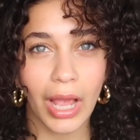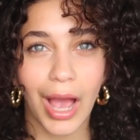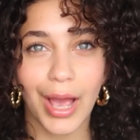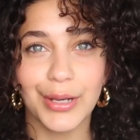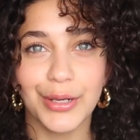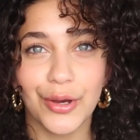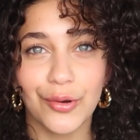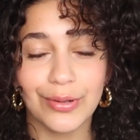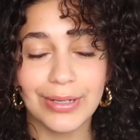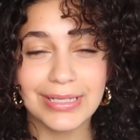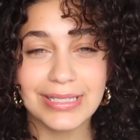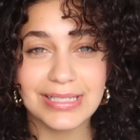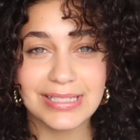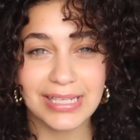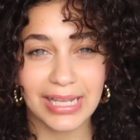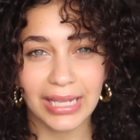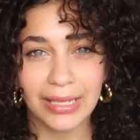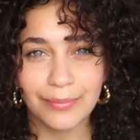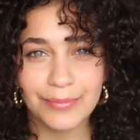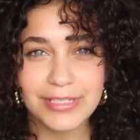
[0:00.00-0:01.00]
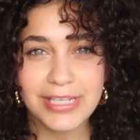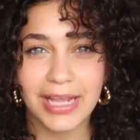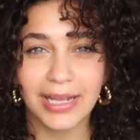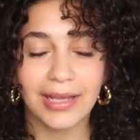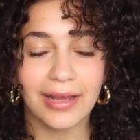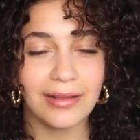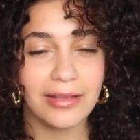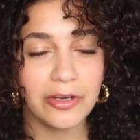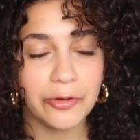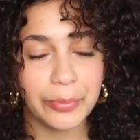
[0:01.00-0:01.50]
I know it seems
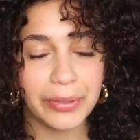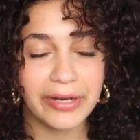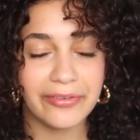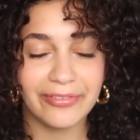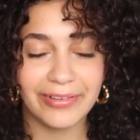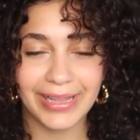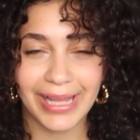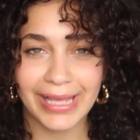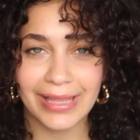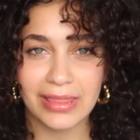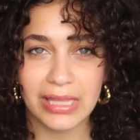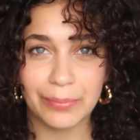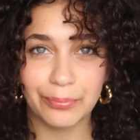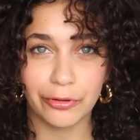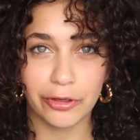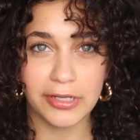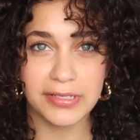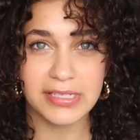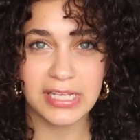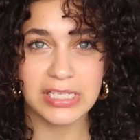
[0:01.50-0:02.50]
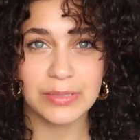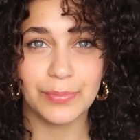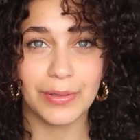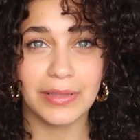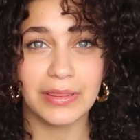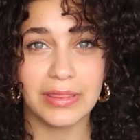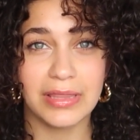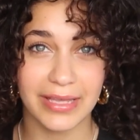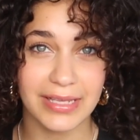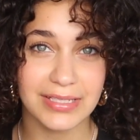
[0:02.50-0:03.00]
like a little bit of a lengthy process,
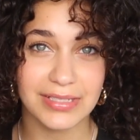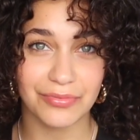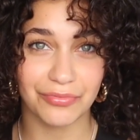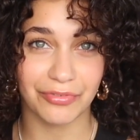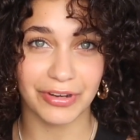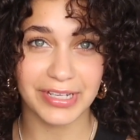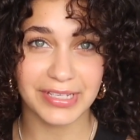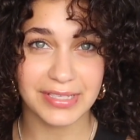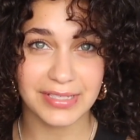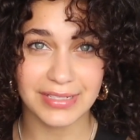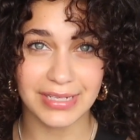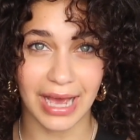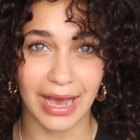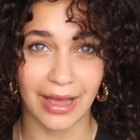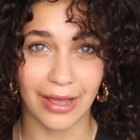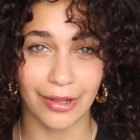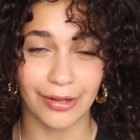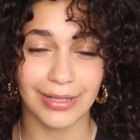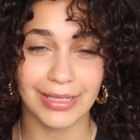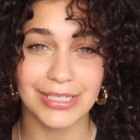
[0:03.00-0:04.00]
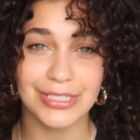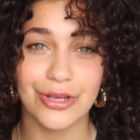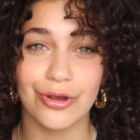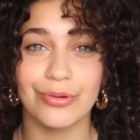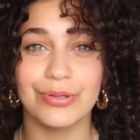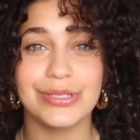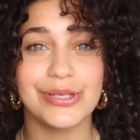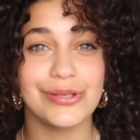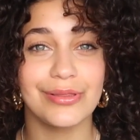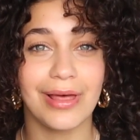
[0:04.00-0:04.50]
but this restyle is
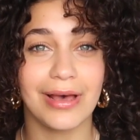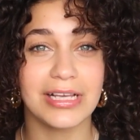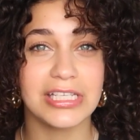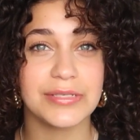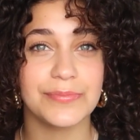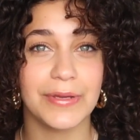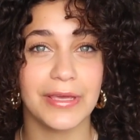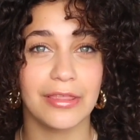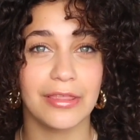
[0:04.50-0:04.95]
going to last